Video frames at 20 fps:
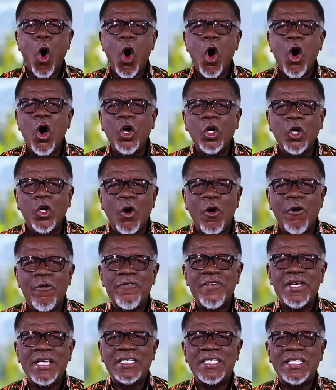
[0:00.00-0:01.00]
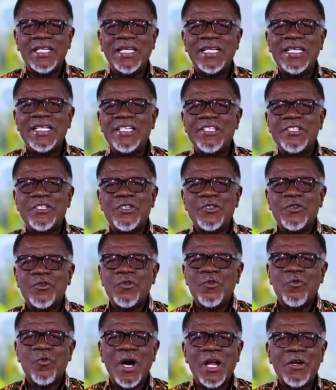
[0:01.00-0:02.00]
all of it leads
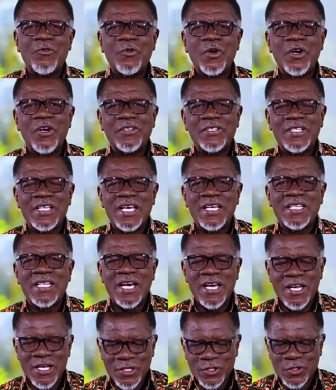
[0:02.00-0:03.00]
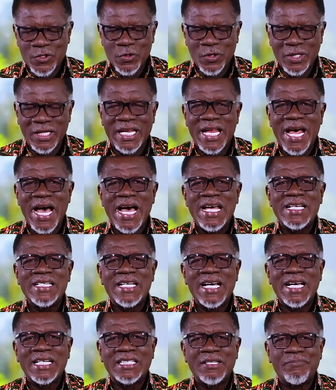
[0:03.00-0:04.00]
you one way or the other to
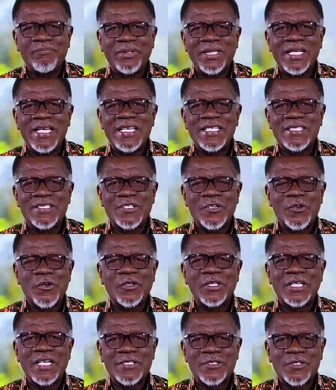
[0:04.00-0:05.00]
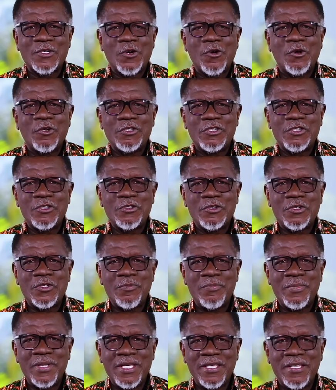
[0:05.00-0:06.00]
land at the place God has called you
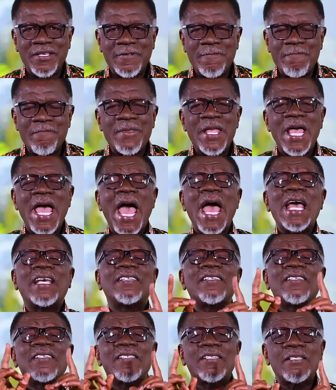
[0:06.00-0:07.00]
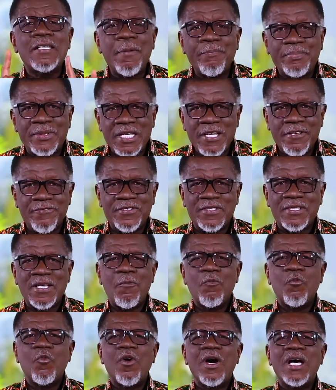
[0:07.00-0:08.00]
to be. Except if
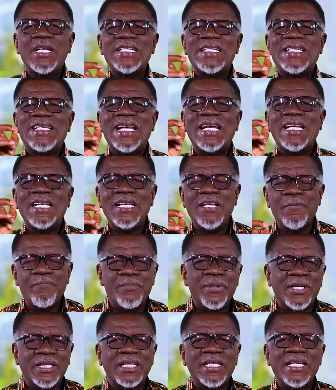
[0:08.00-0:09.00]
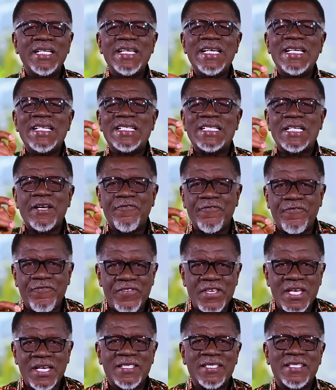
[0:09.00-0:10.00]
someone deliberately
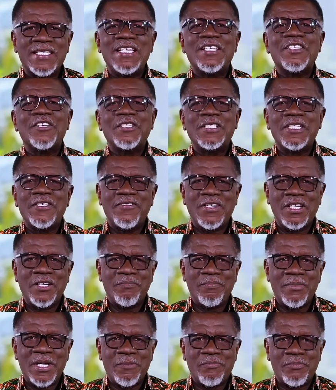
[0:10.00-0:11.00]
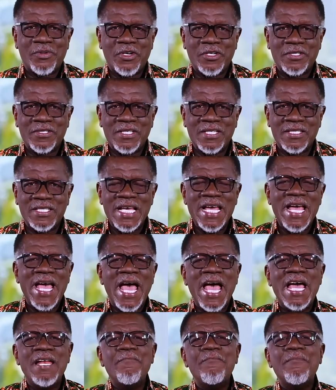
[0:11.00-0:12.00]
interferes in your development process
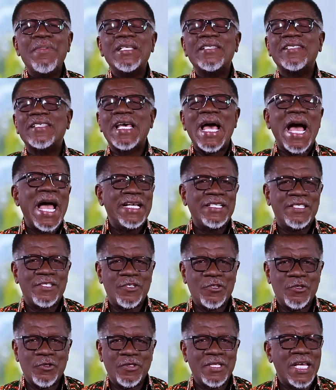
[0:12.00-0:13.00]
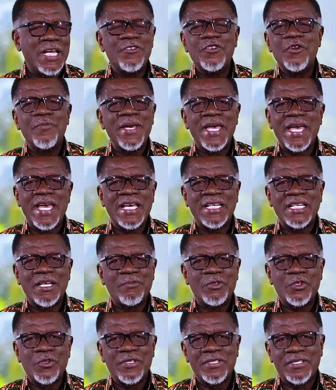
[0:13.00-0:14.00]
and misguides you, then you may end
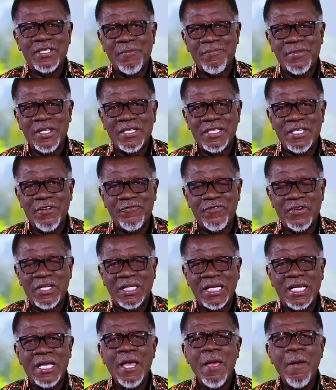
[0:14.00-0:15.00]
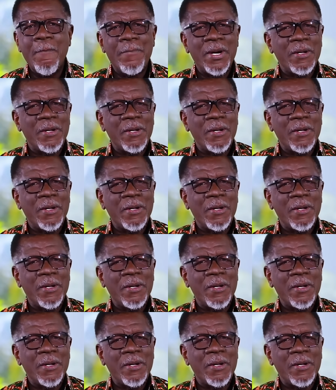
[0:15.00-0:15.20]
up doing something differently.